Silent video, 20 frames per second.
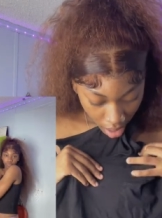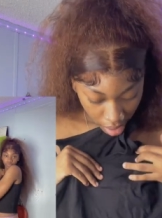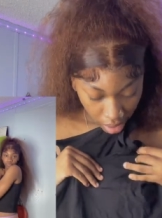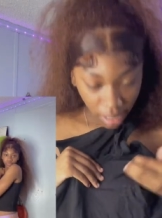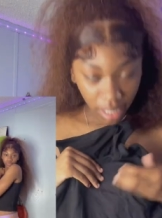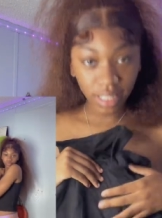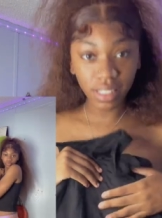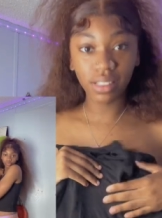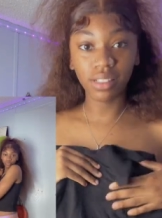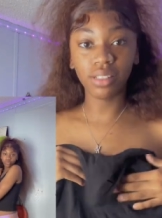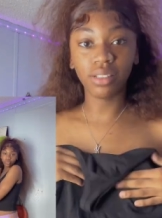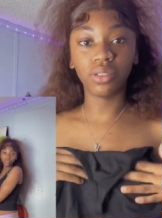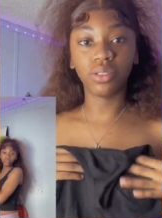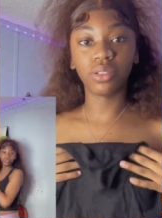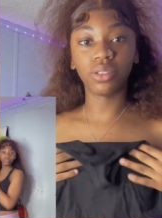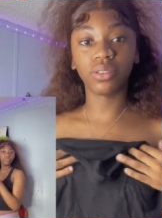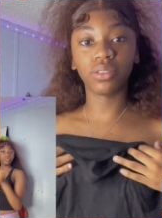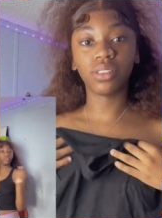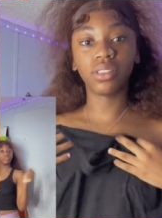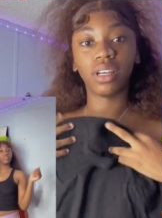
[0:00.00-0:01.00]
It's
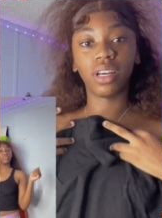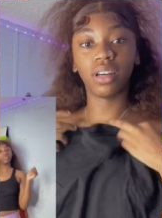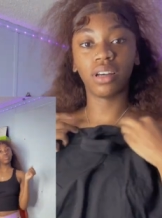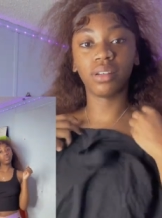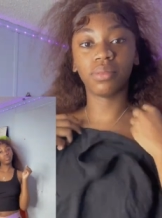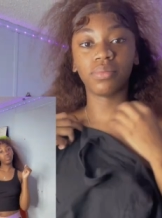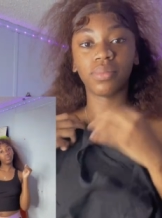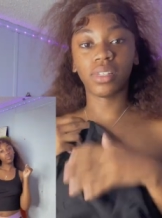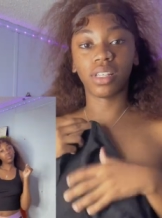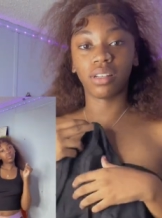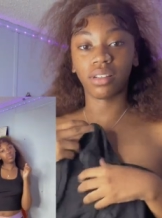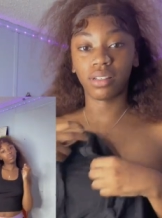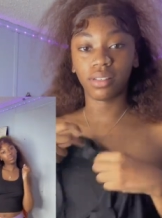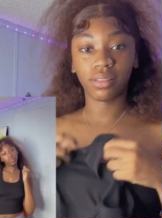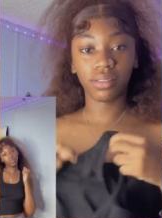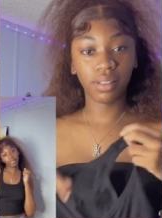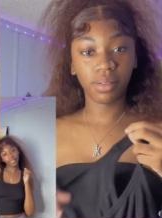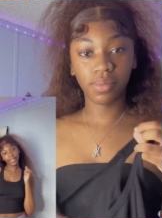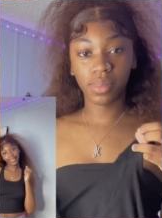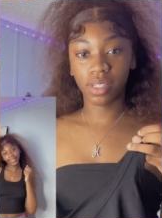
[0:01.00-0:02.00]
deodorant, y'all. I'm sorry.
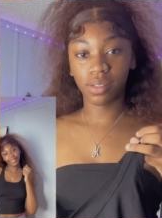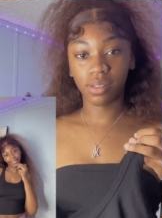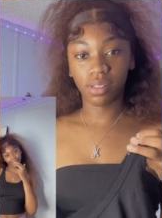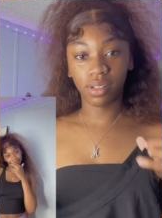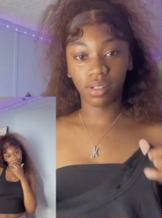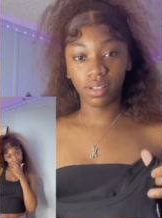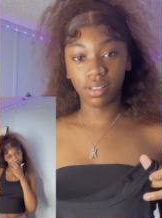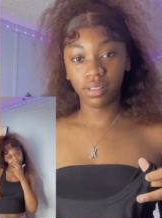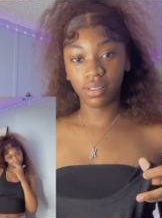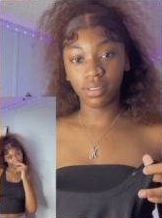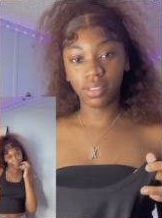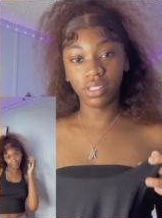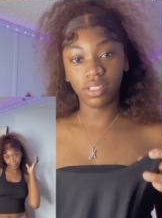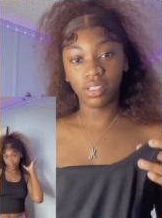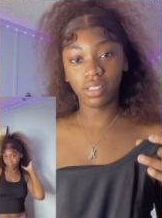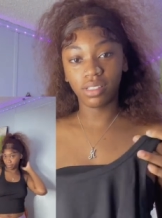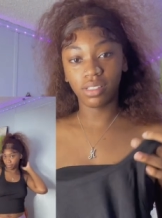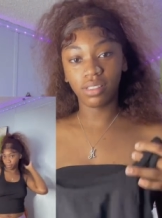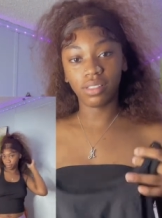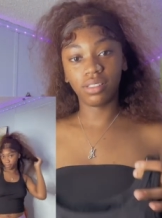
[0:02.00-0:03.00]
I'm so sorry. It
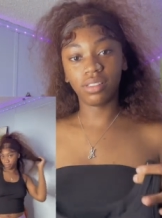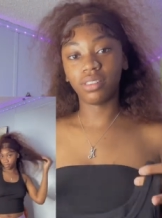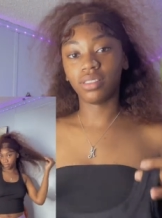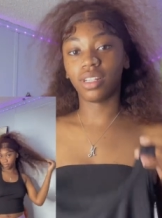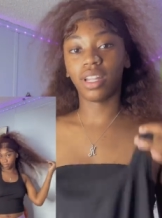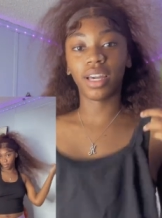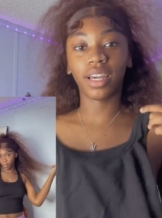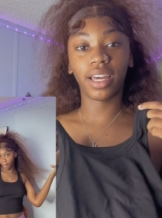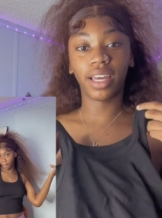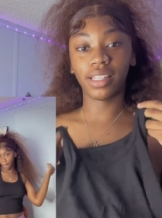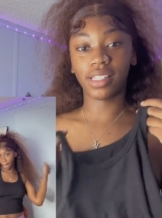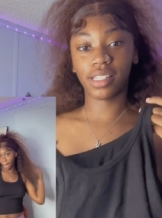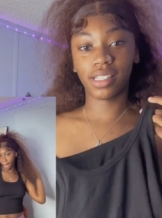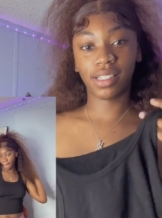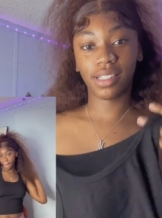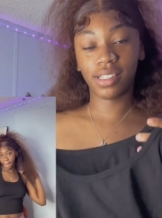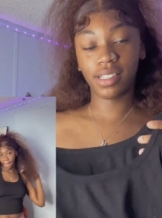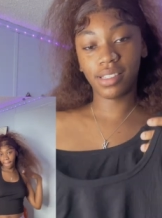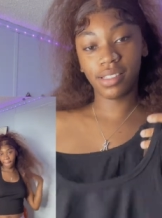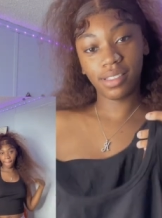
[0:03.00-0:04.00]
just looked like I
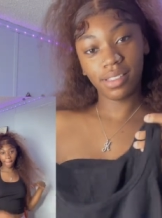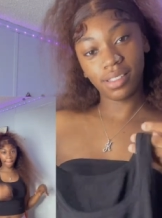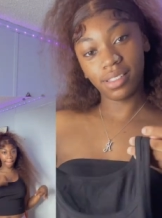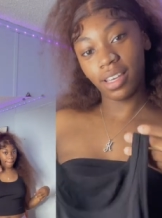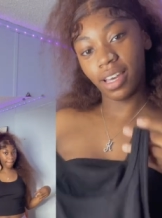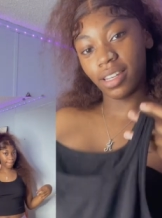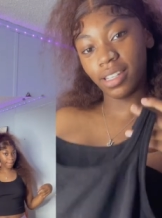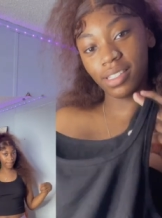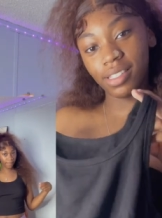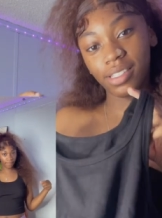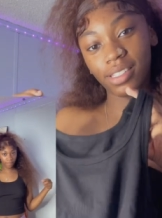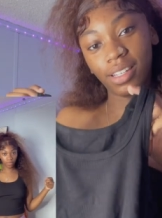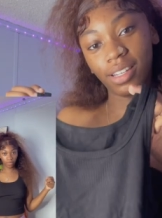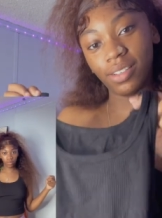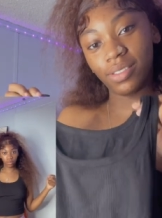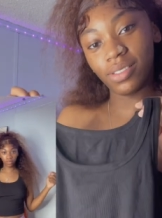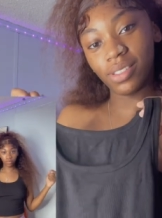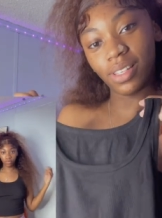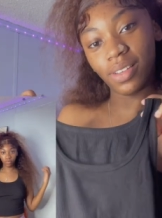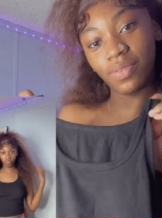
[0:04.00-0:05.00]
just got these
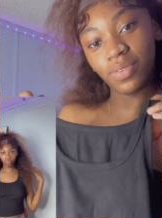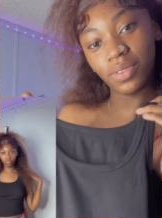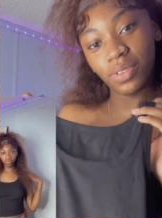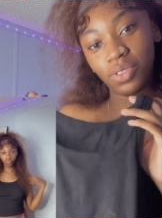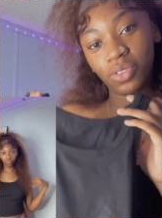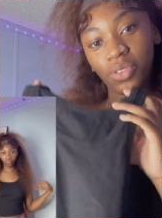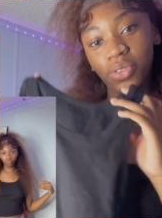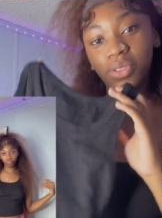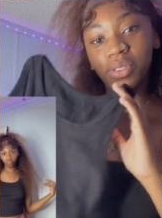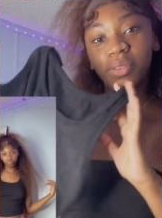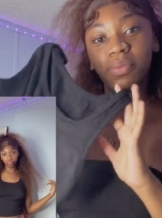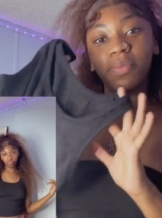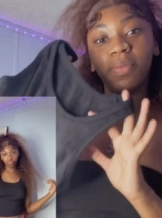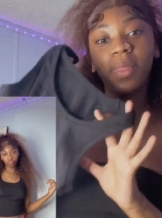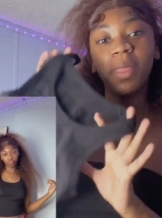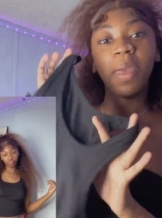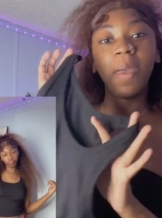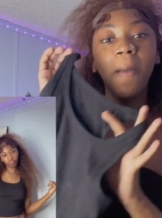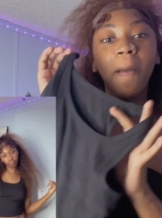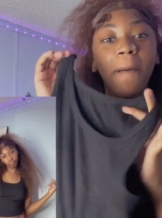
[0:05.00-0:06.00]
clothes off the school.
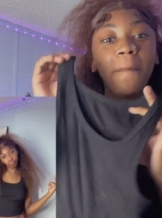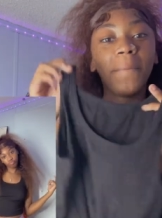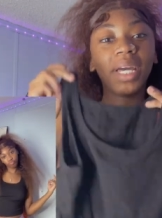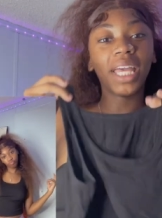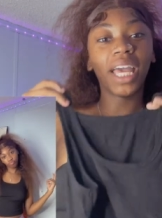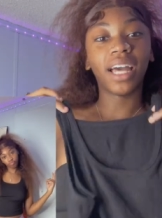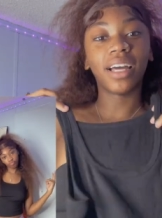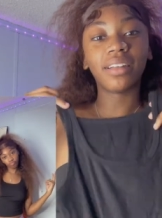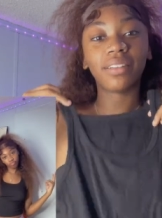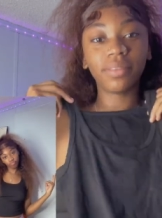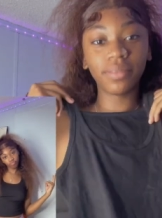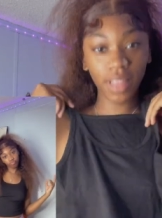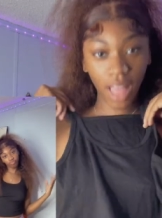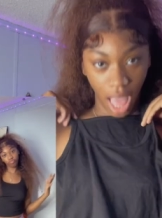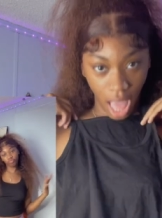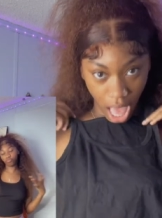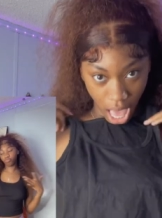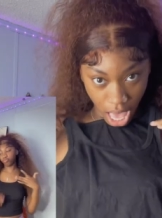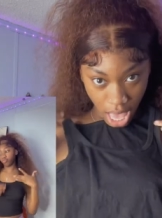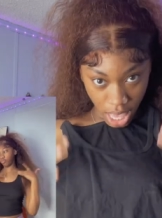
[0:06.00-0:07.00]
But yeah,
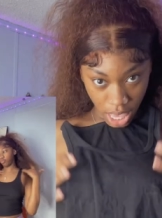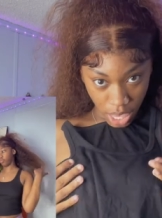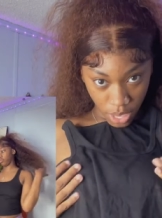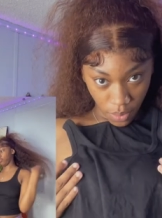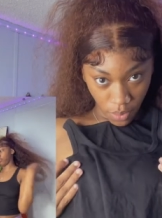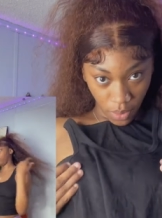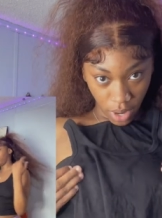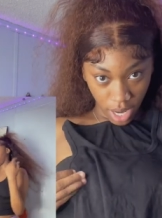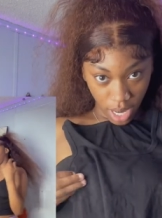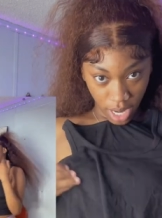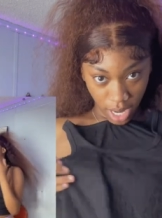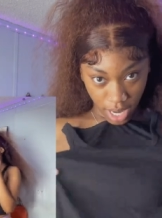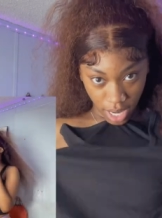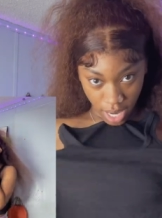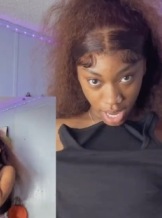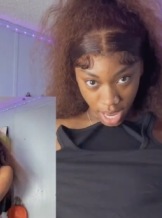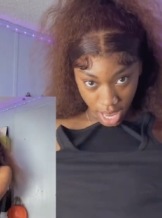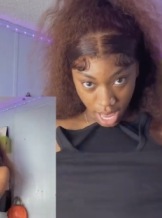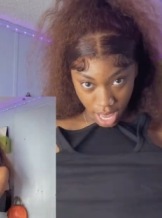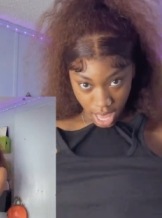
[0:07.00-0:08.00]
it's a regular
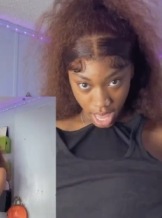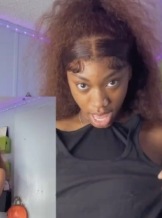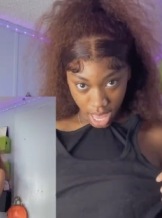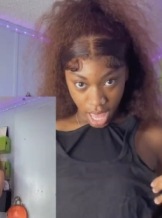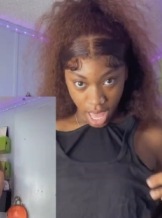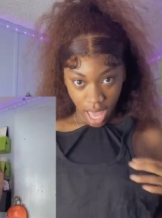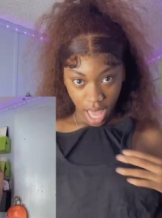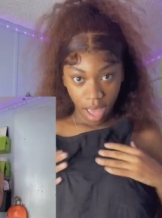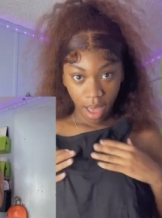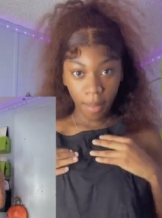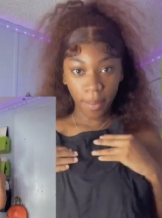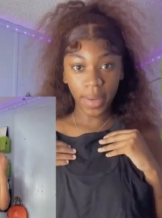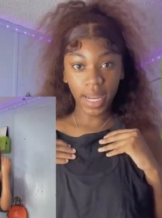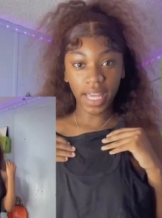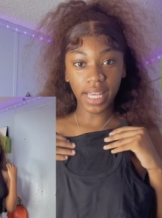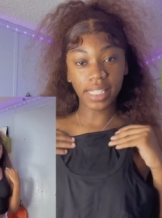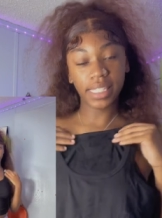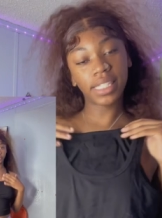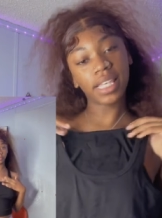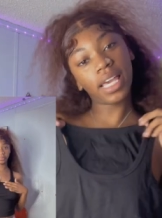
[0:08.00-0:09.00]

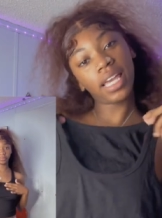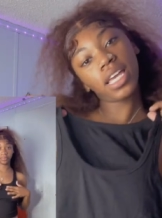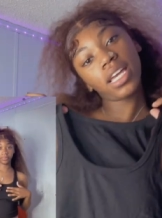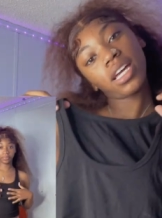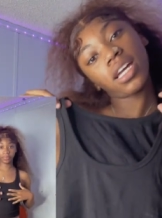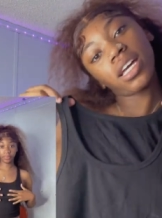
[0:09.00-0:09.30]
black tank.